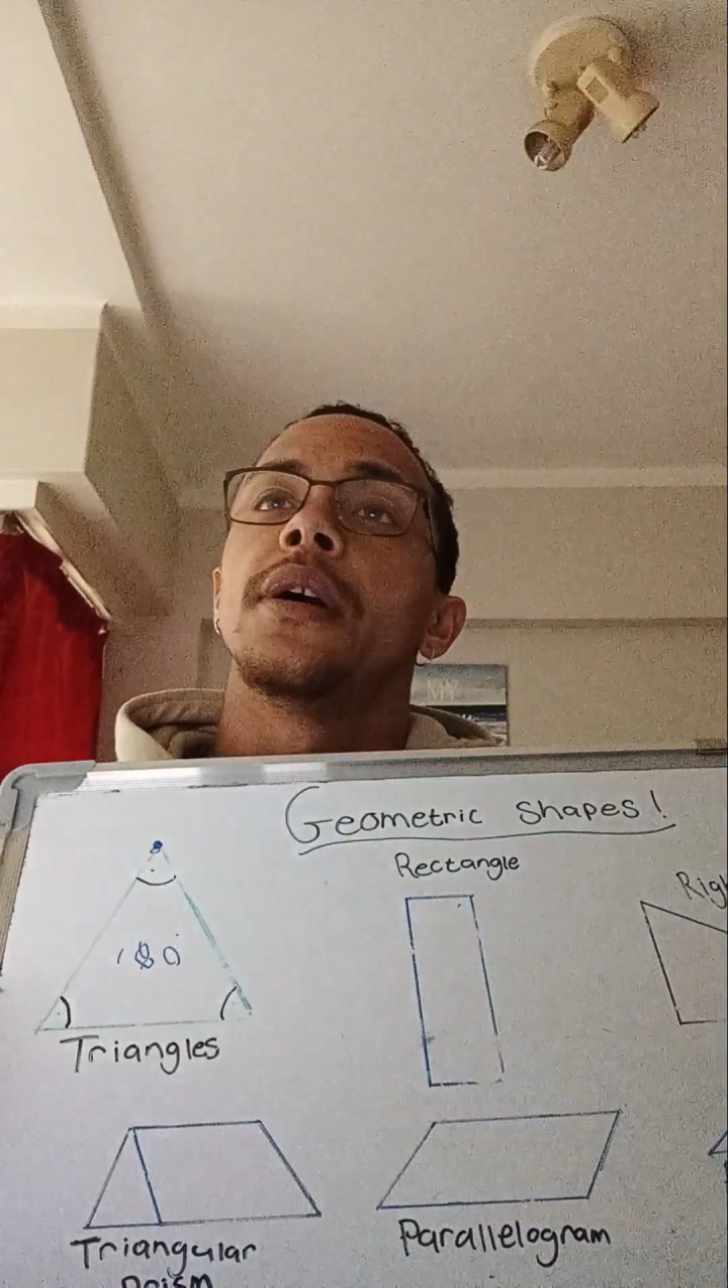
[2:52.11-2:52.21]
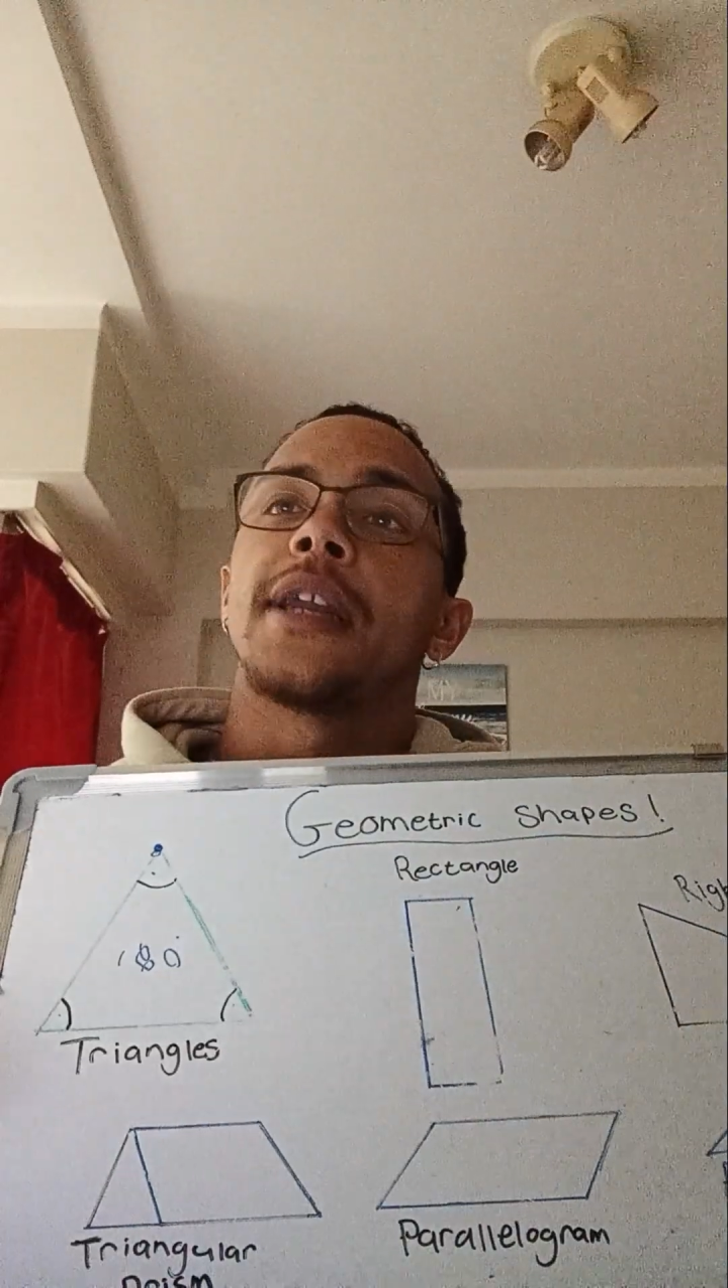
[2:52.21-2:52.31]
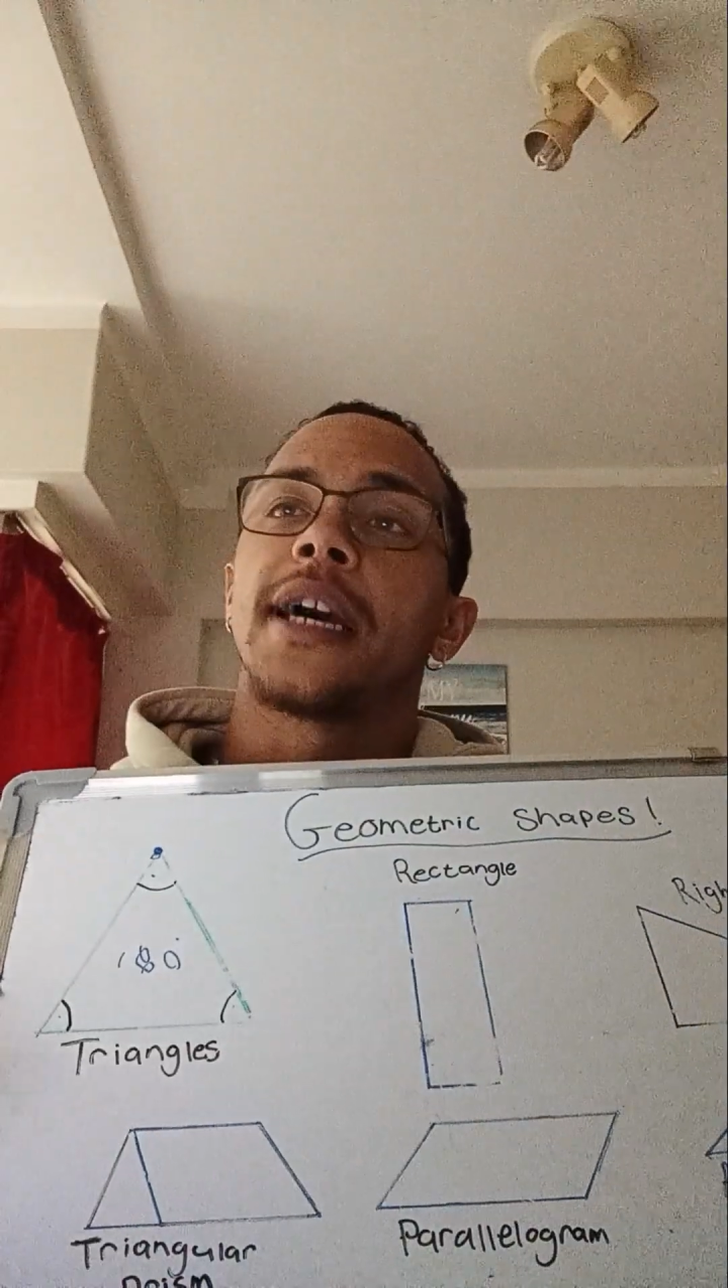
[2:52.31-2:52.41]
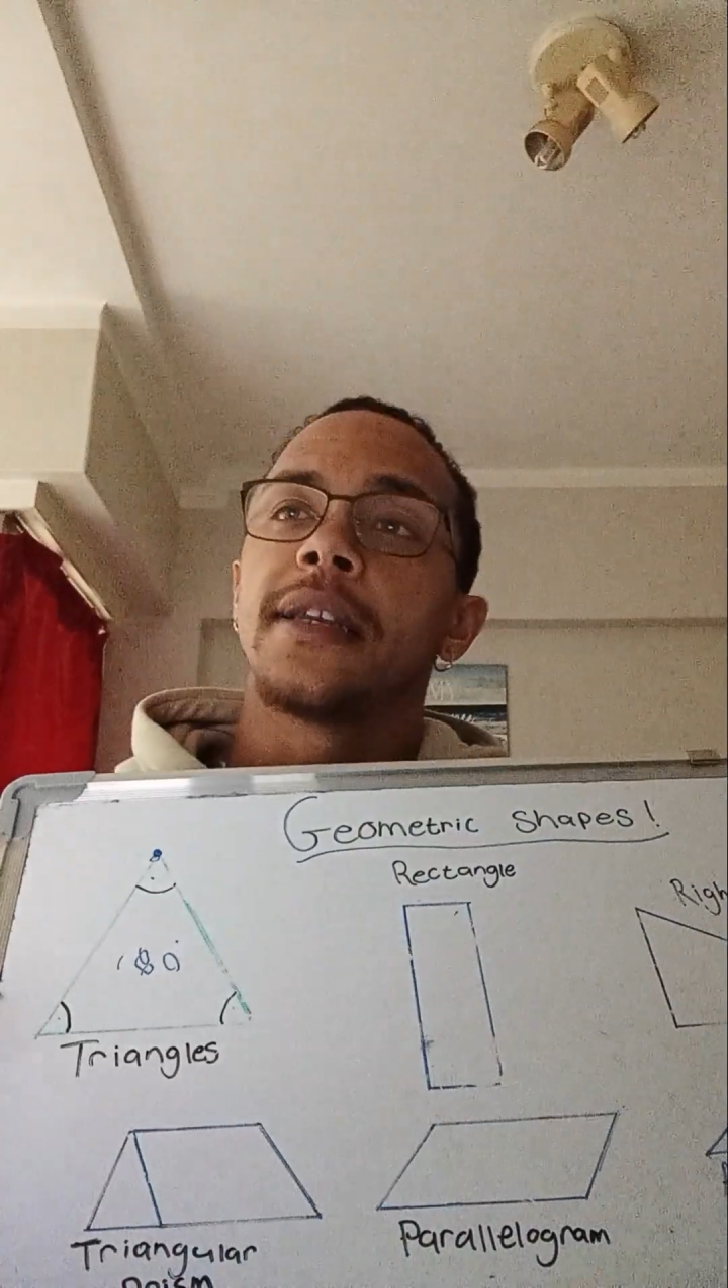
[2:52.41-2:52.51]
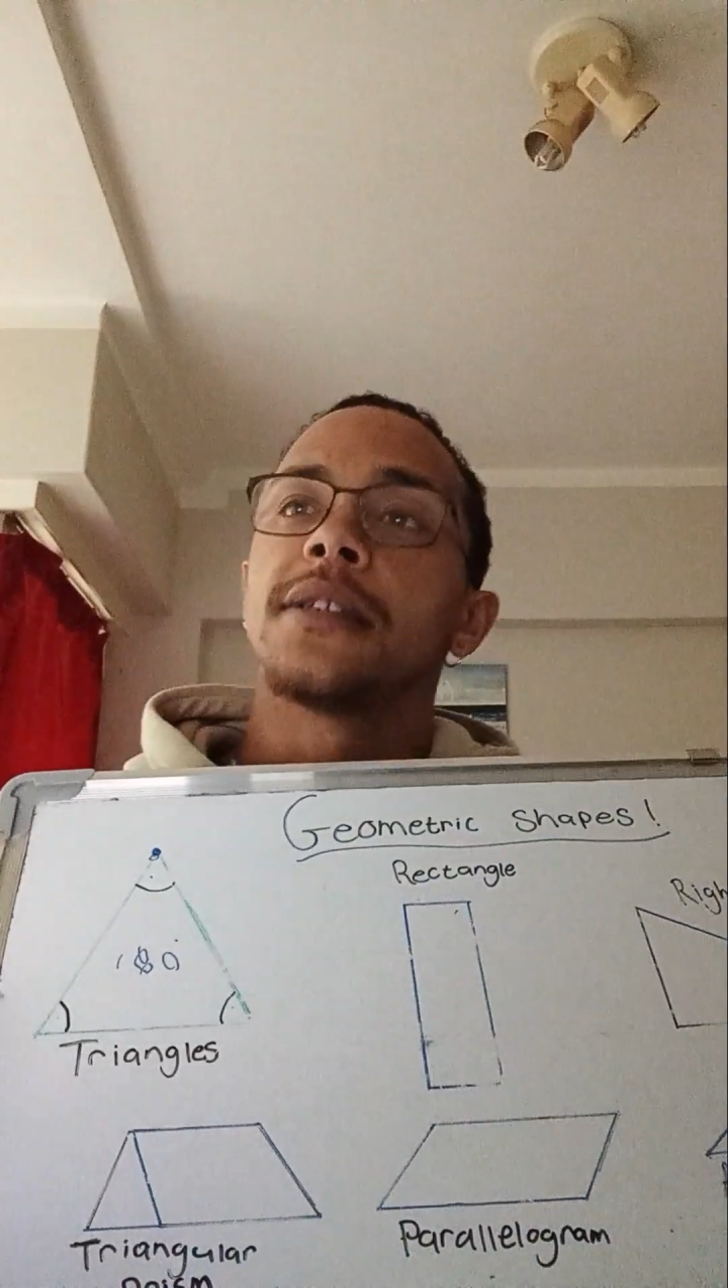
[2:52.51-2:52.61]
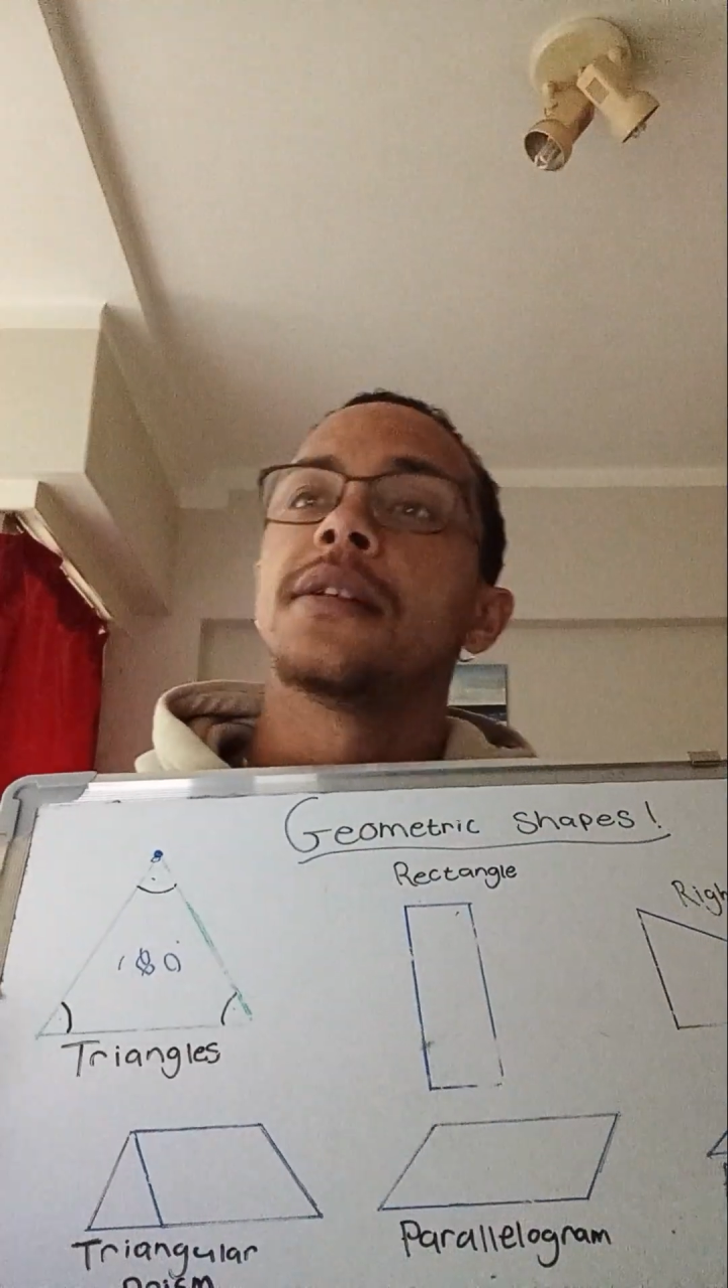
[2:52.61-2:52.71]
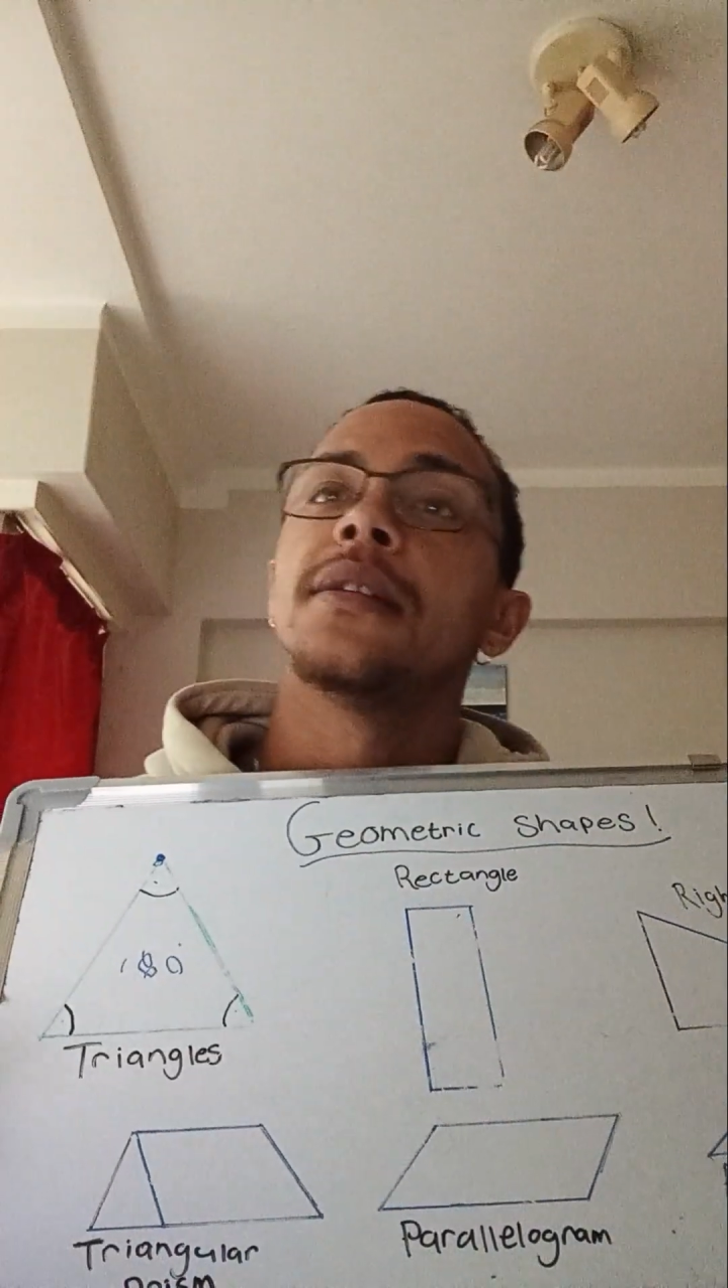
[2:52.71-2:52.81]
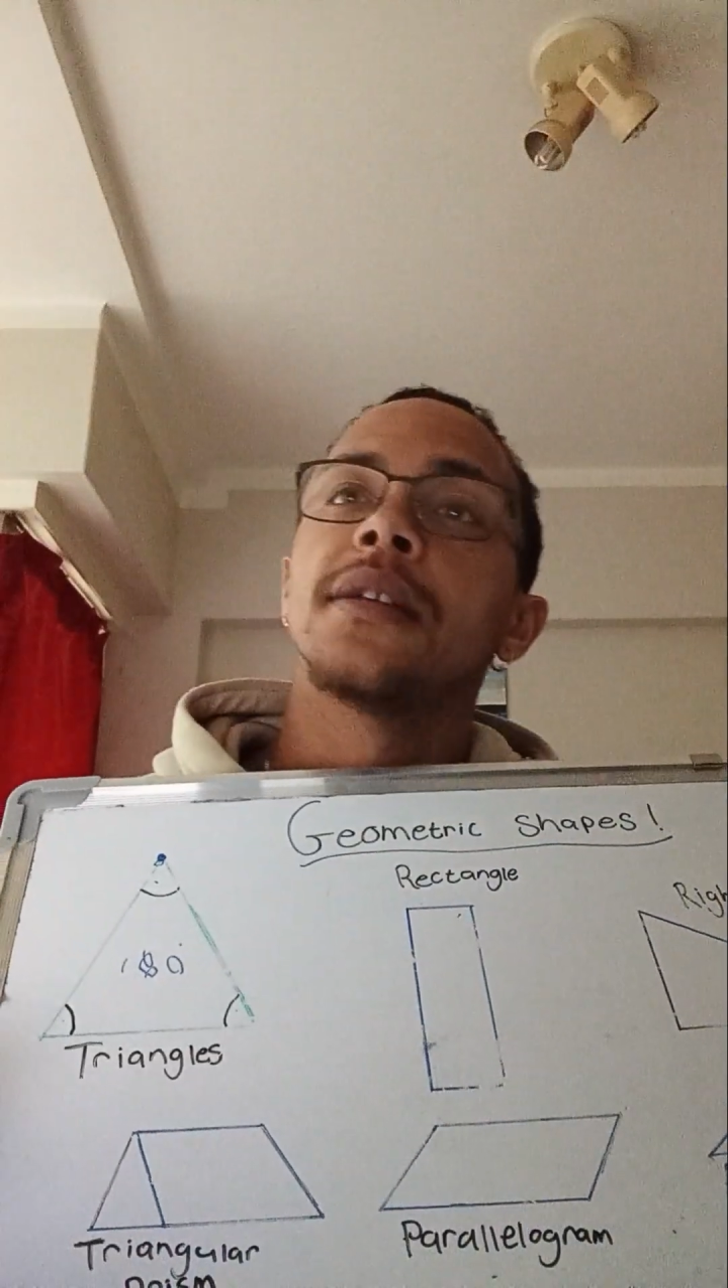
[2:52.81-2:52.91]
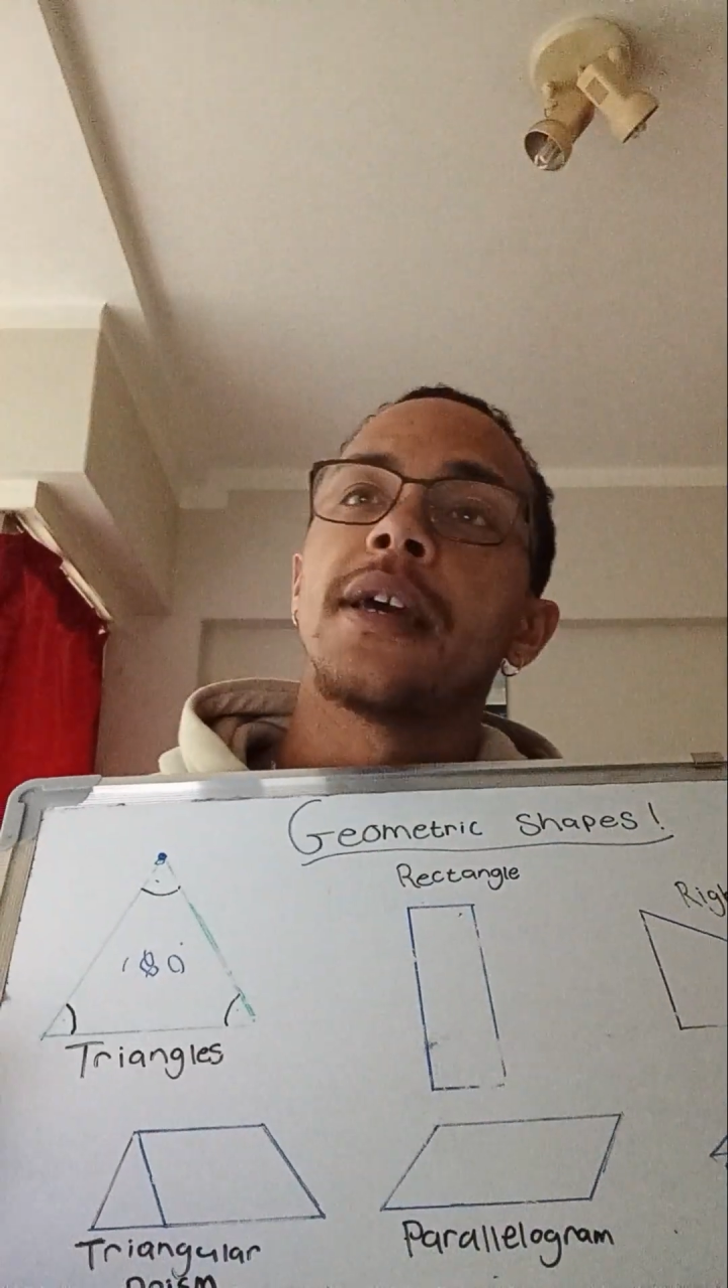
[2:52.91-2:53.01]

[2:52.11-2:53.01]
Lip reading: run a certain